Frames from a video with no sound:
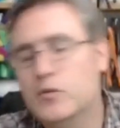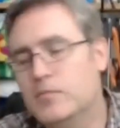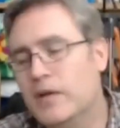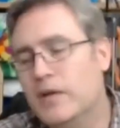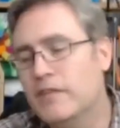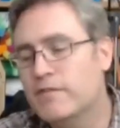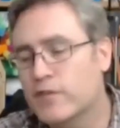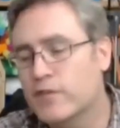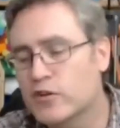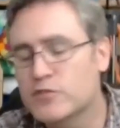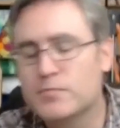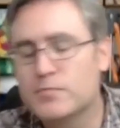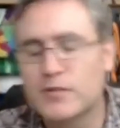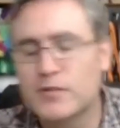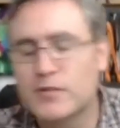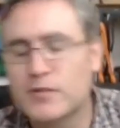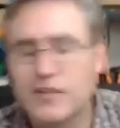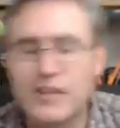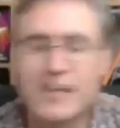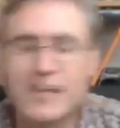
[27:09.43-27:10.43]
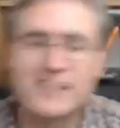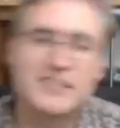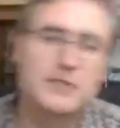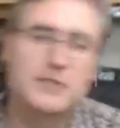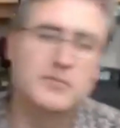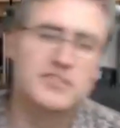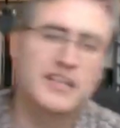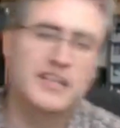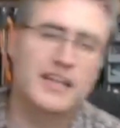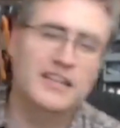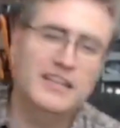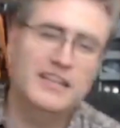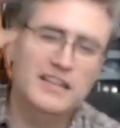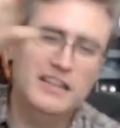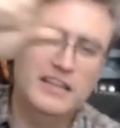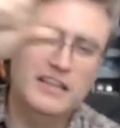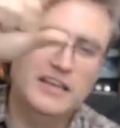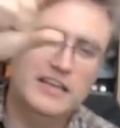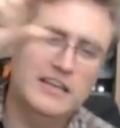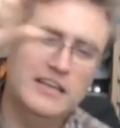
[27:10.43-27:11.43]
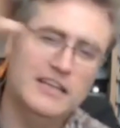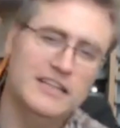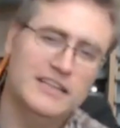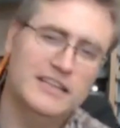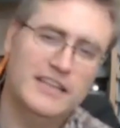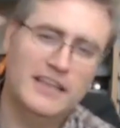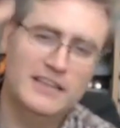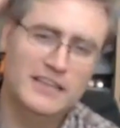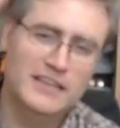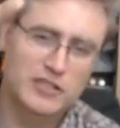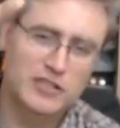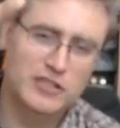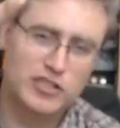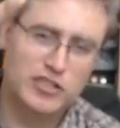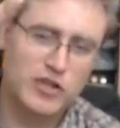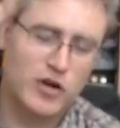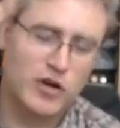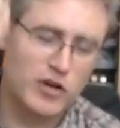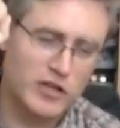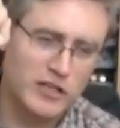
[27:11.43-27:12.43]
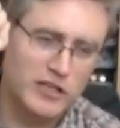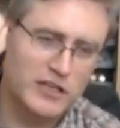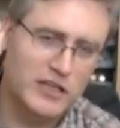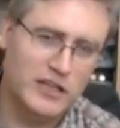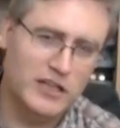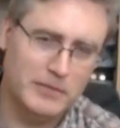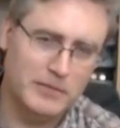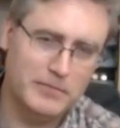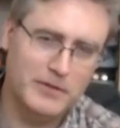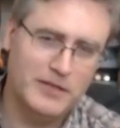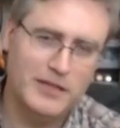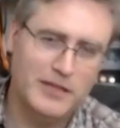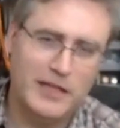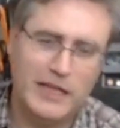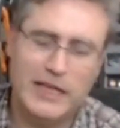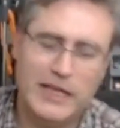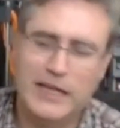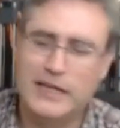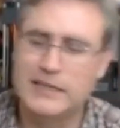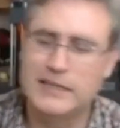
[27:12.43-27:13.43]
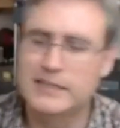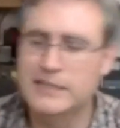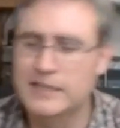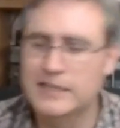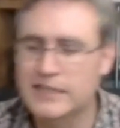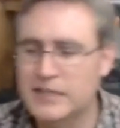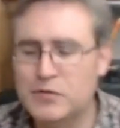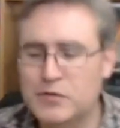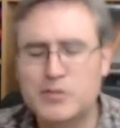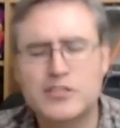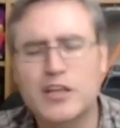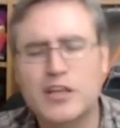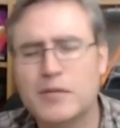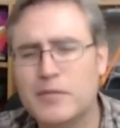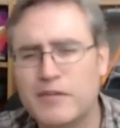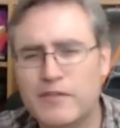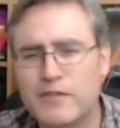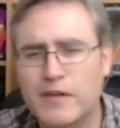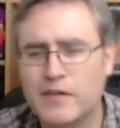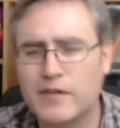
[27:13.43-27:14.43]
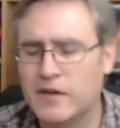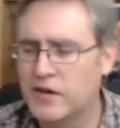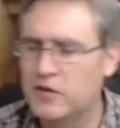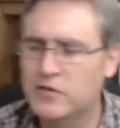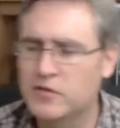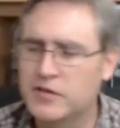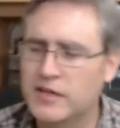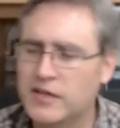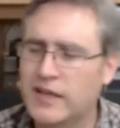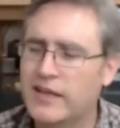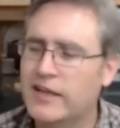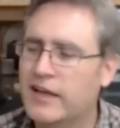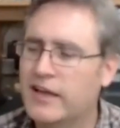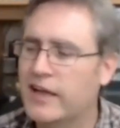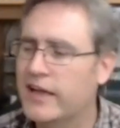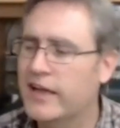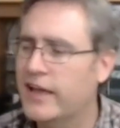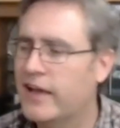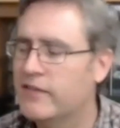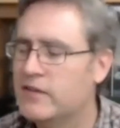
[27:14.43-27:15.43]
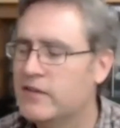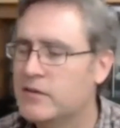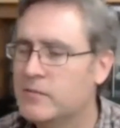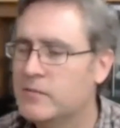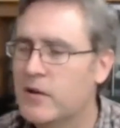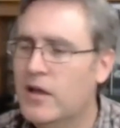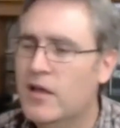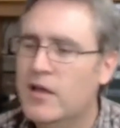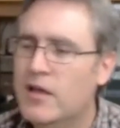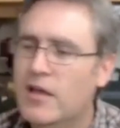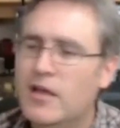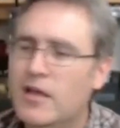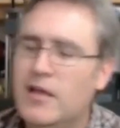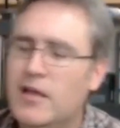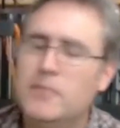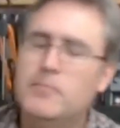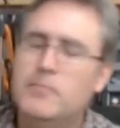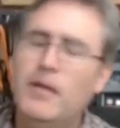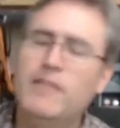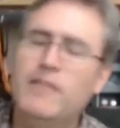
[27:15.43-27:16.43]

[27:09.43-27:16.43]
my first print, like I said, was that little shark clip. And it was not my favorite. I don't think I have it anymore. My